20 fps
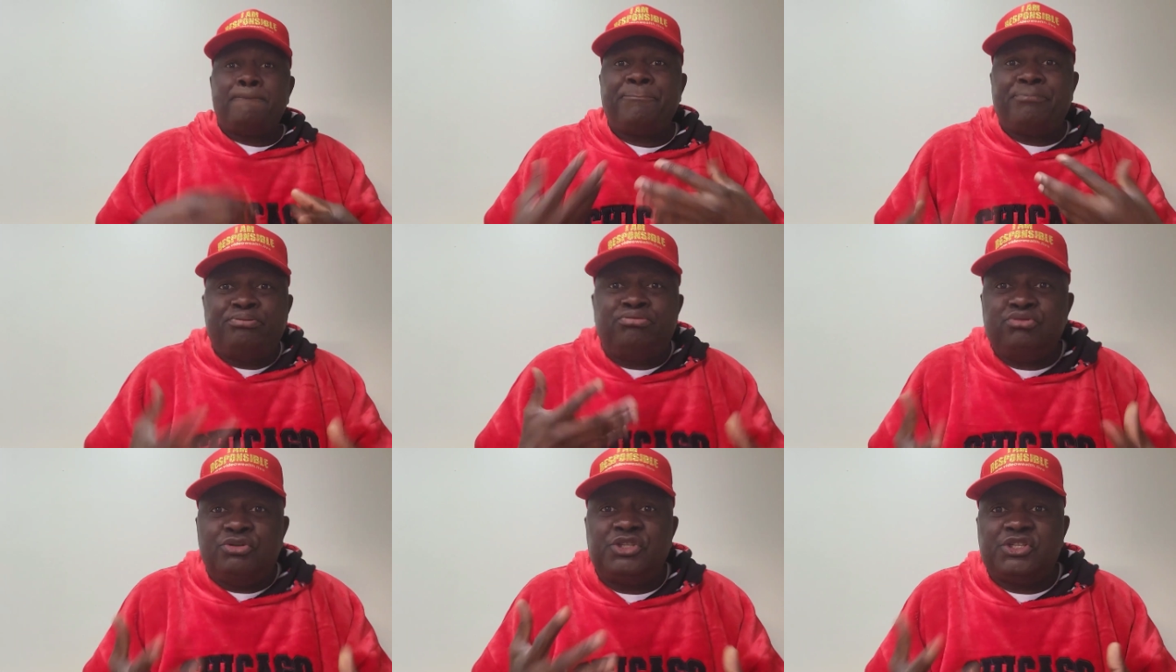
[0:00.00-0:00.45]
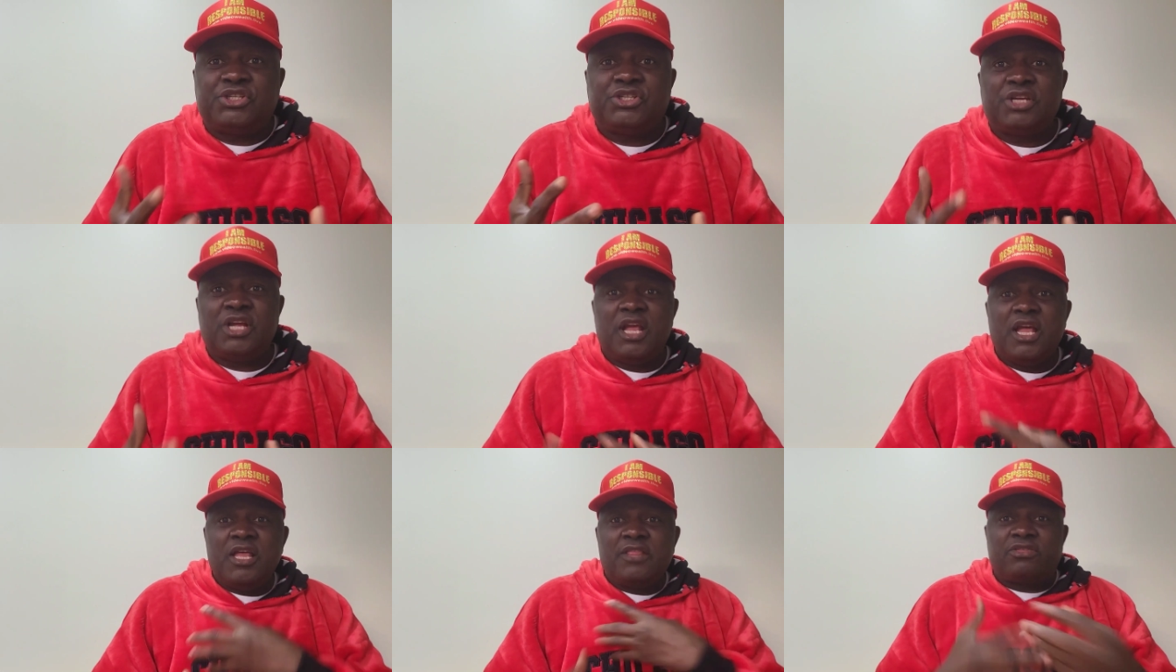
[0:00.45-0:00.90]

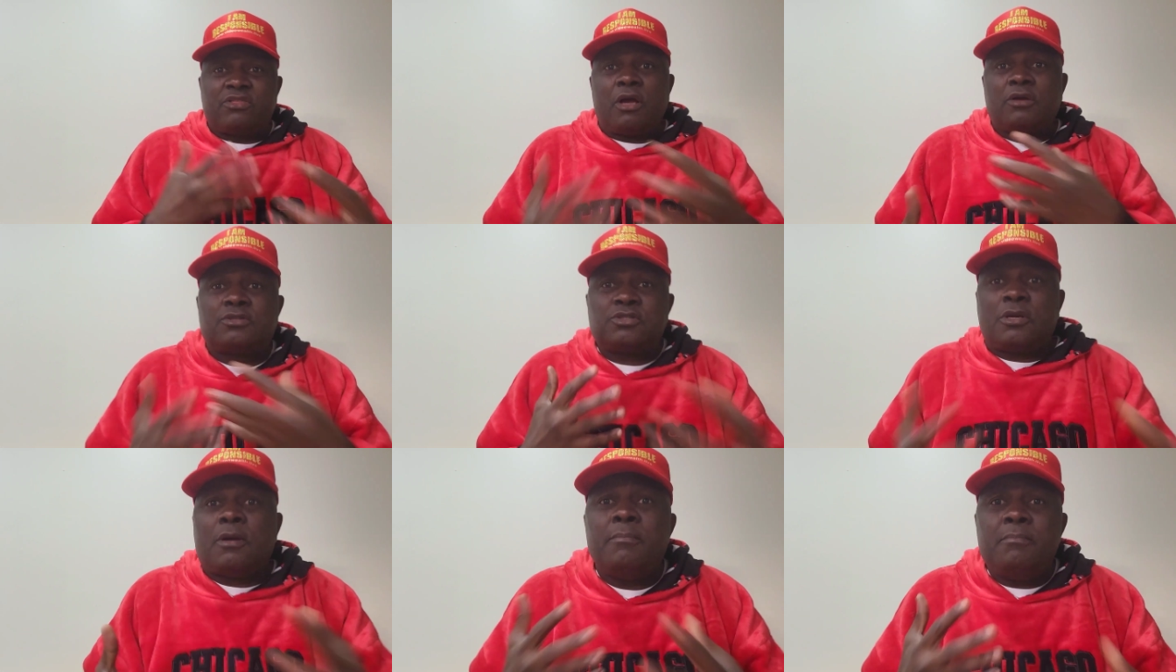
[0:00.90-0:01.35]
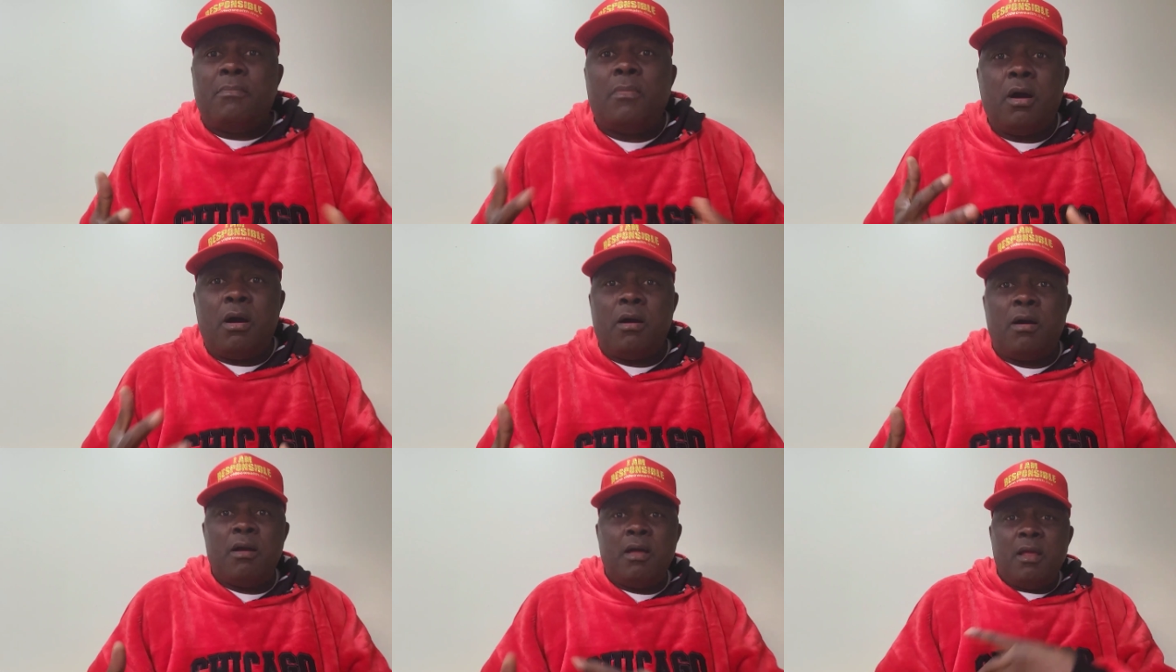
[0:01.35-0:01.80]
push, talk some
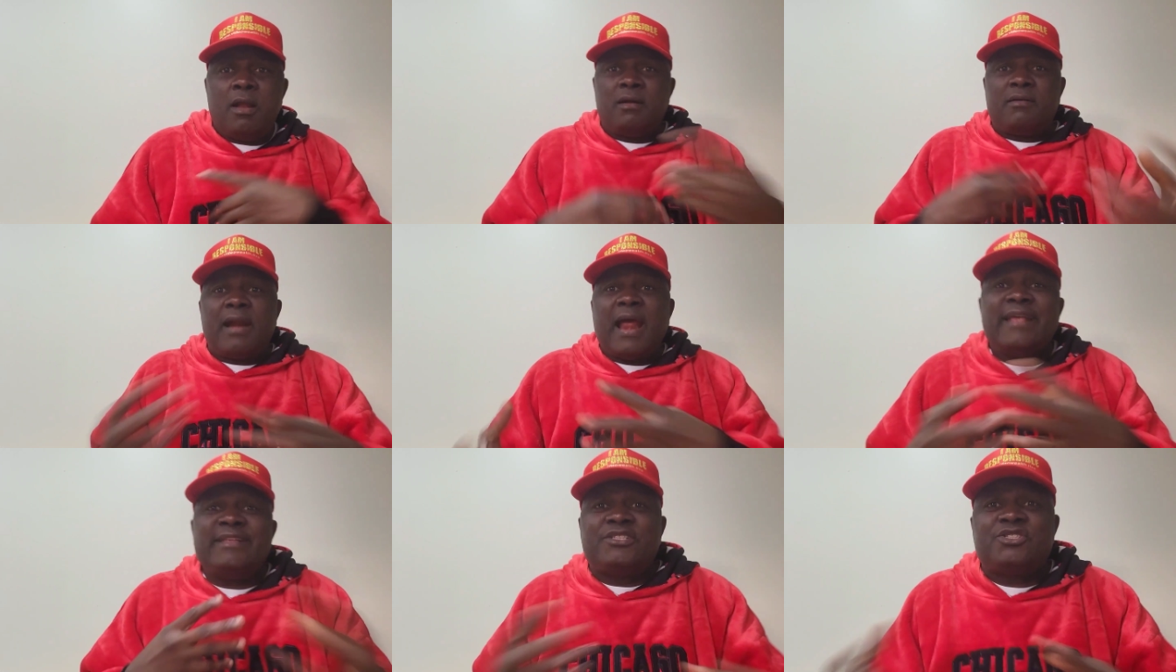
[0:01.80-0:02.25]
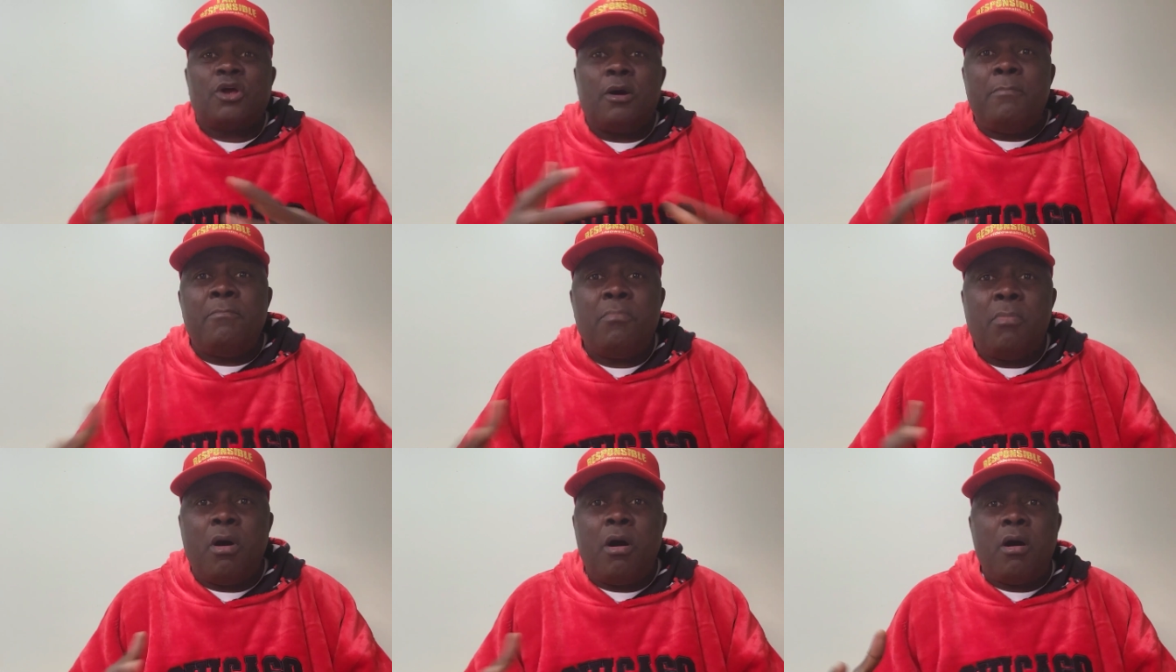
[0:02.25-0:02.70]
more, write
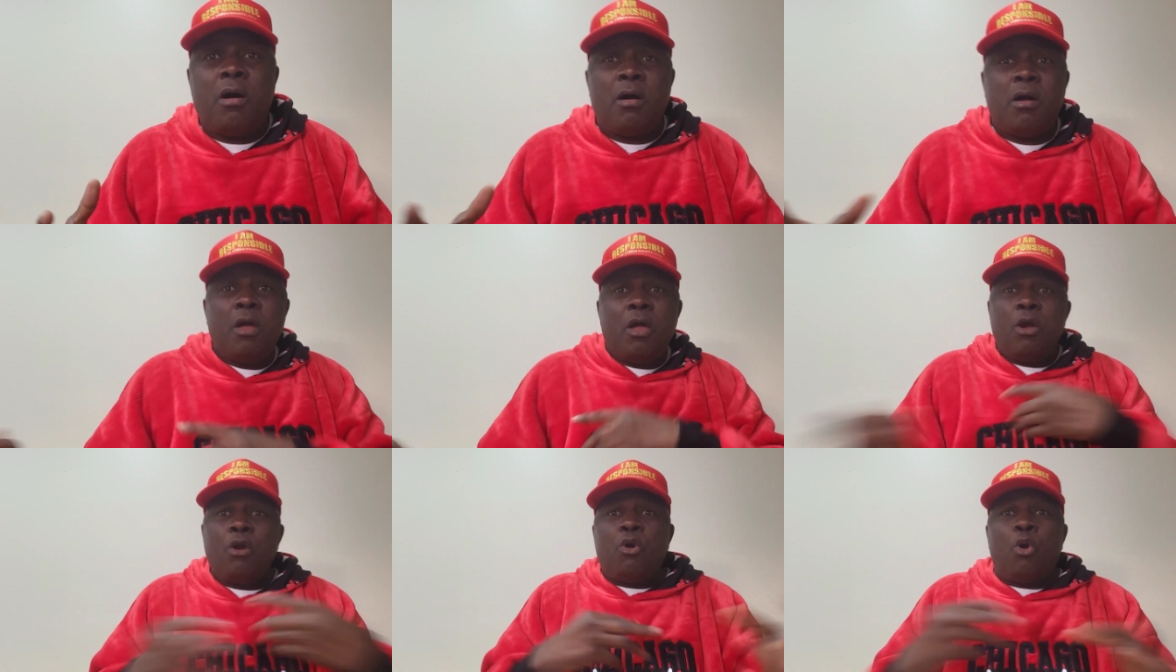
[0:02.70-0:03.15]
some more,